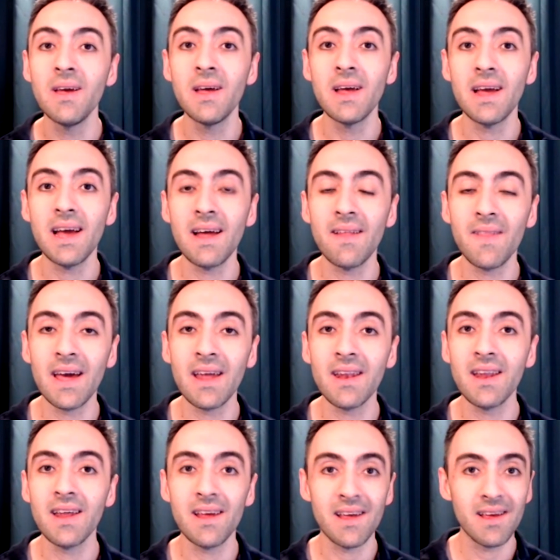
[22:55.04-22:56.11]
And then,
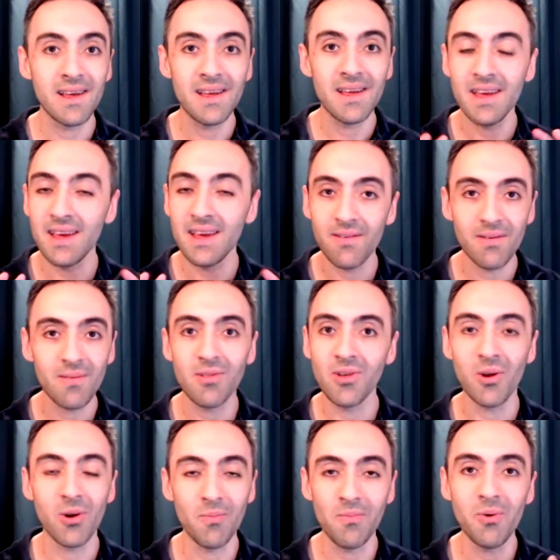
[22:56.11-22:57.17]

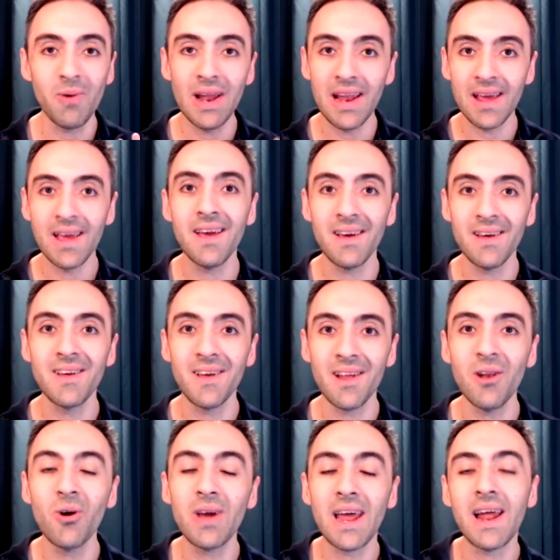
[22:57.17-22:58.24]
really
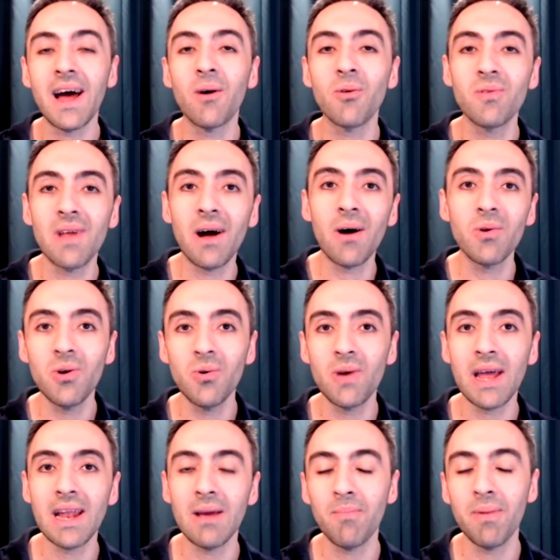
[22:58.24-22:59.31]
look at how you
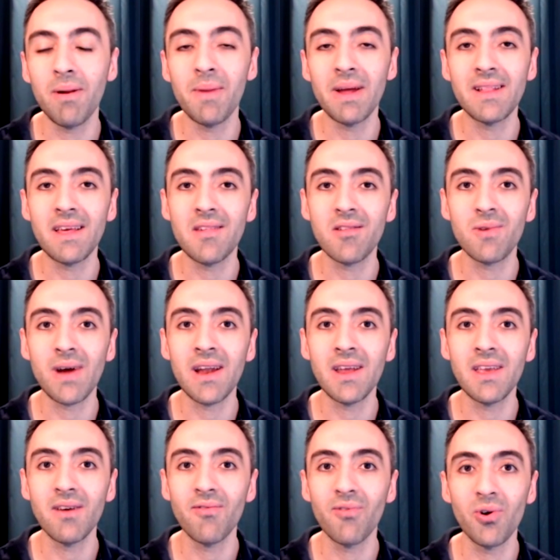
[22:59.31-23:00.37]
can implement this
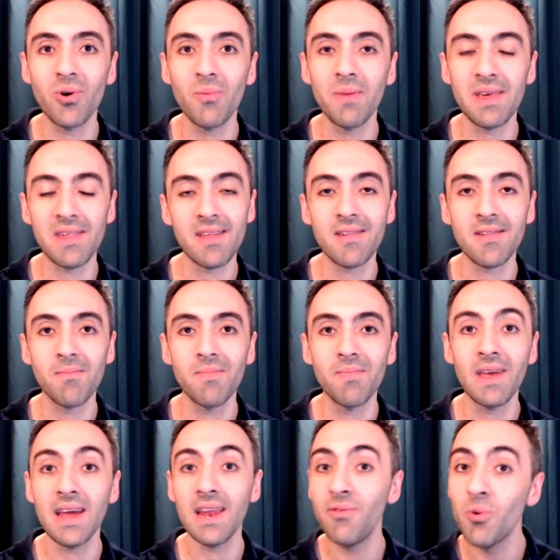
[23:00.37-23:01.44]
strategy for your business.
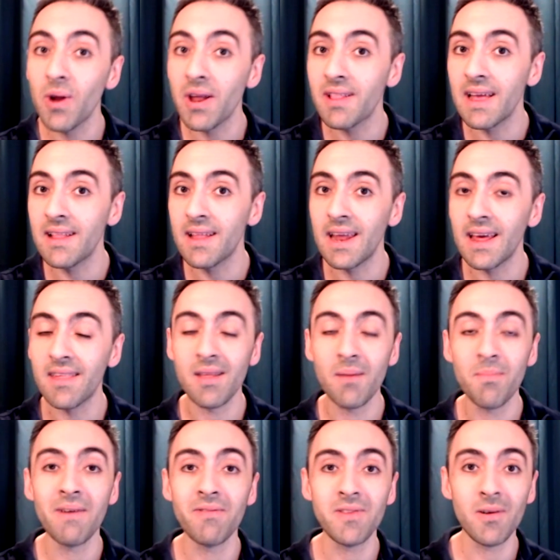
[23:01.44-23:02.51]
And if you want to take the next step after